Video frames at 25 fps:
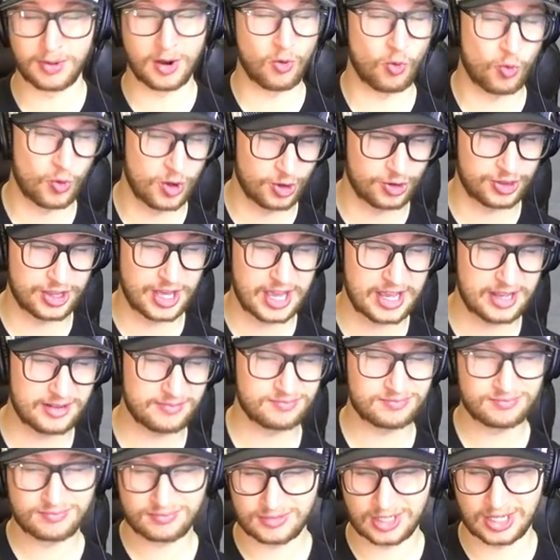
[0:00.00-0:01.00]
But will
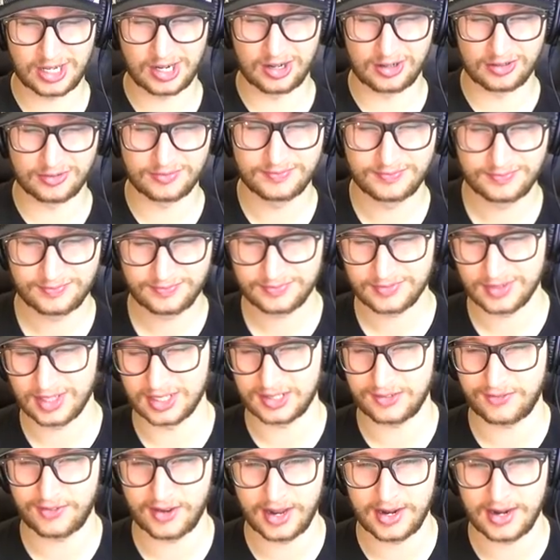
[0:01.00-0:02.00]
they? You know,
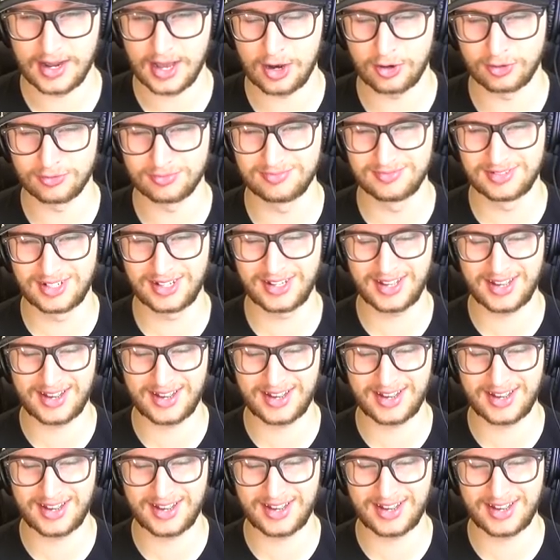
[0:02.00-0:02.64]
Let's find out.